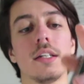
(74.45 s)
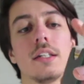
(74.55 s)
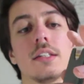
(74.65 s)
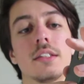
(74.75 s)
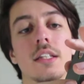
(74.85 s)

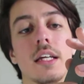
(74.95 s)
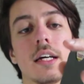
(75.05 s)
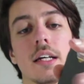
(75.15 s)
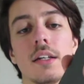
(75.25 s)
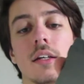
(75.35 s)
is
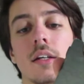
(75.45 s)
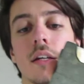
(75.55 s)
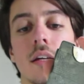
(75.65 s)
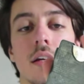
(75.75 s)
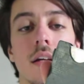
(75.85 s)
that
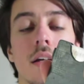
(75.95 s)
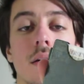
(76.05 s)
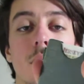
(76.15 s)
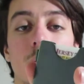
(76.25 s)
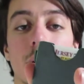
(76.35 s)

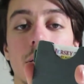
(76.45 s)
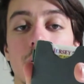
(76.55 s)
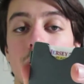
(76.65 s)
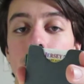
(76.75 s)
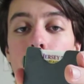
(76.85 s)

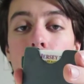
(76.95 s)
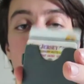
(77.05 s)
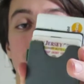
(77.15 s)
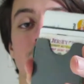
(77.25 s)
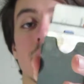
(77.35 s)
when
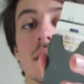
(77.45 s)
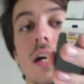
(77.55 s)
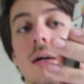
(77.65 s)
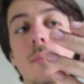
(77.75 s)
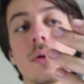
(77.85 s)
pushing this
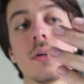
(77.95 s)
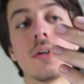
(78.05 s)
up,